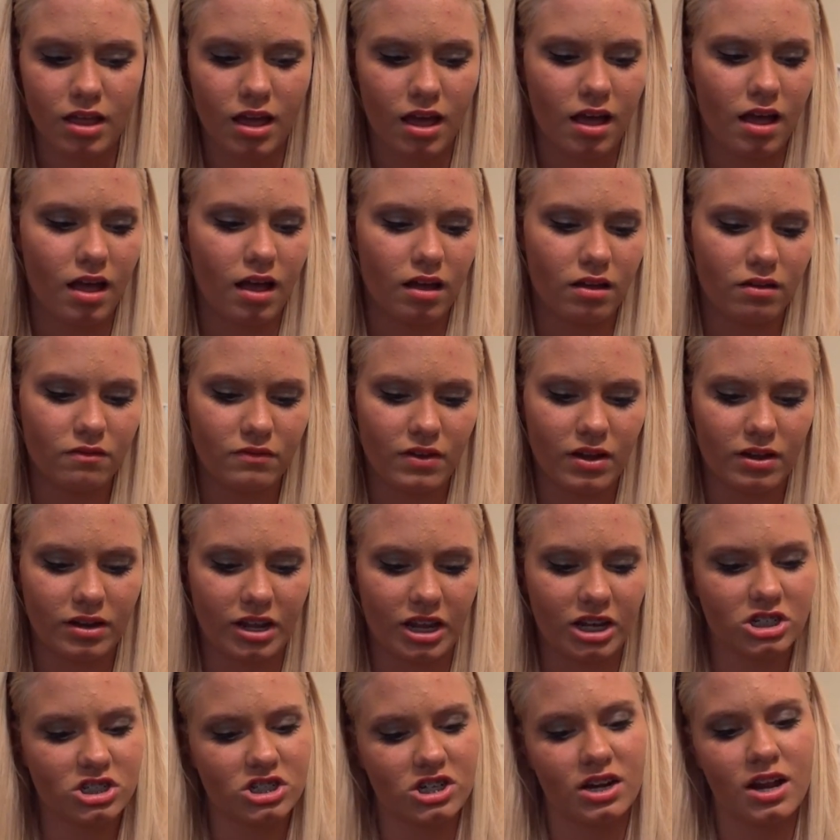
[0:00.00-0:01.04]

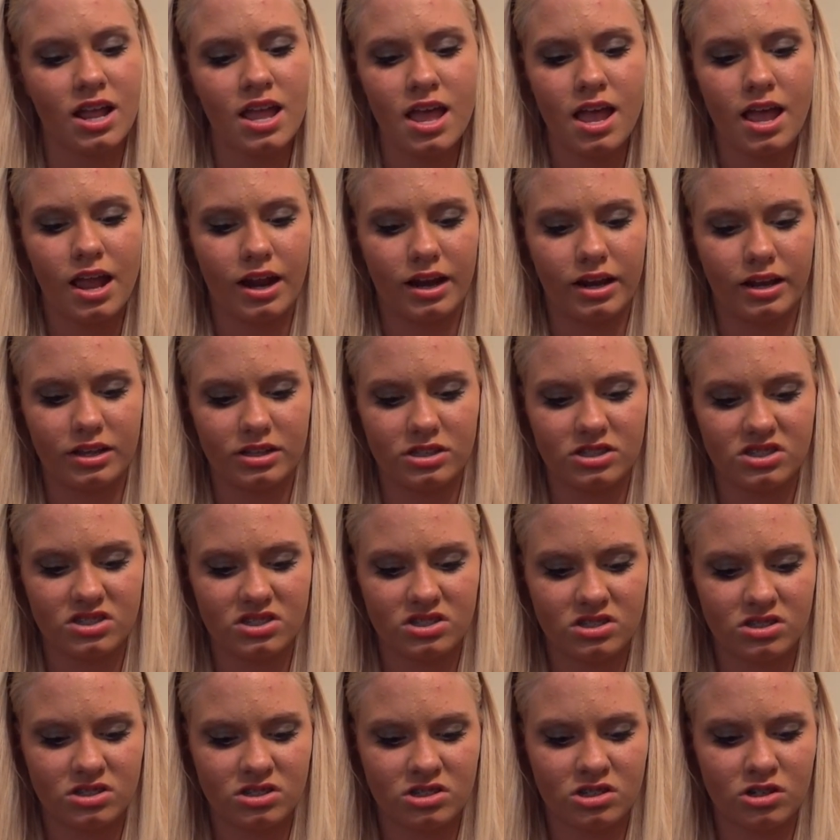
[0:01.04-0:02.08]
foundation. And
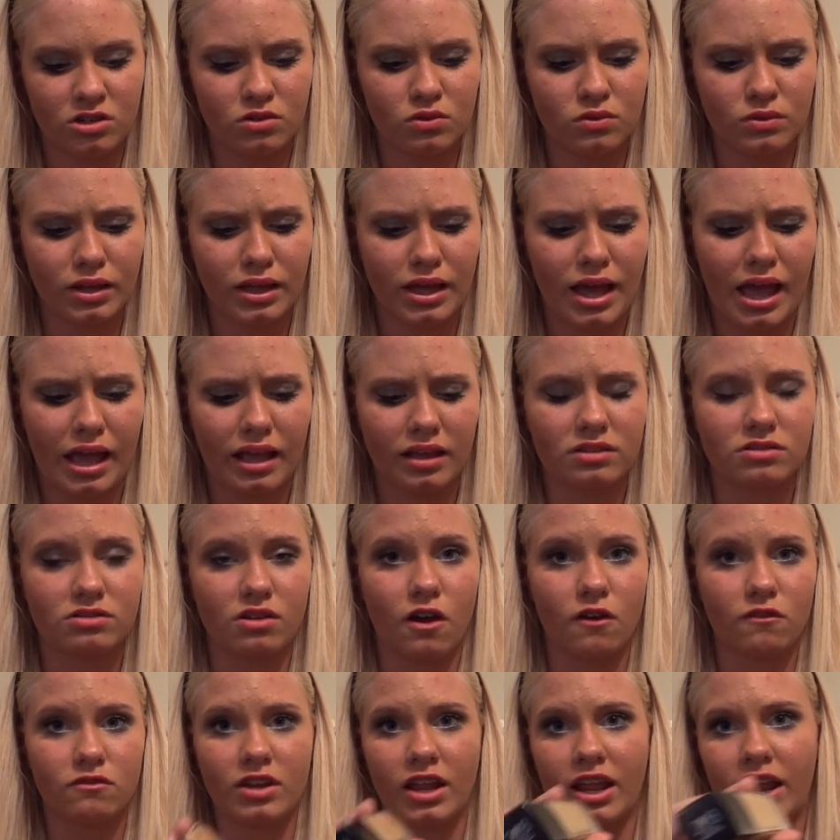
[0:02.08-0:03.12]
it's 228
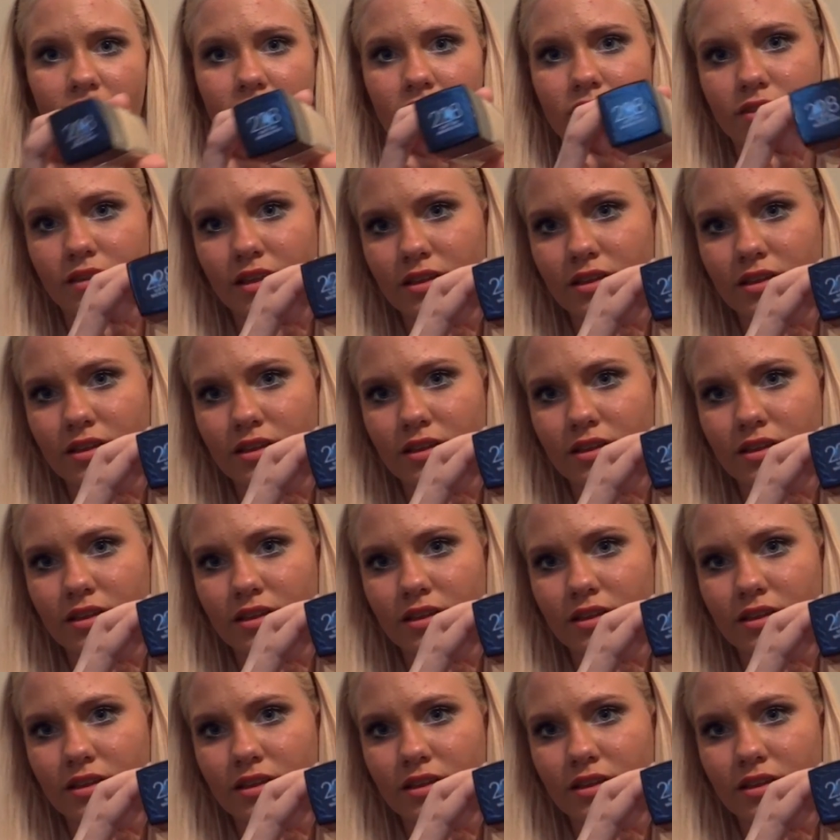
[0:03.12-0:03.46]
Soft Tan.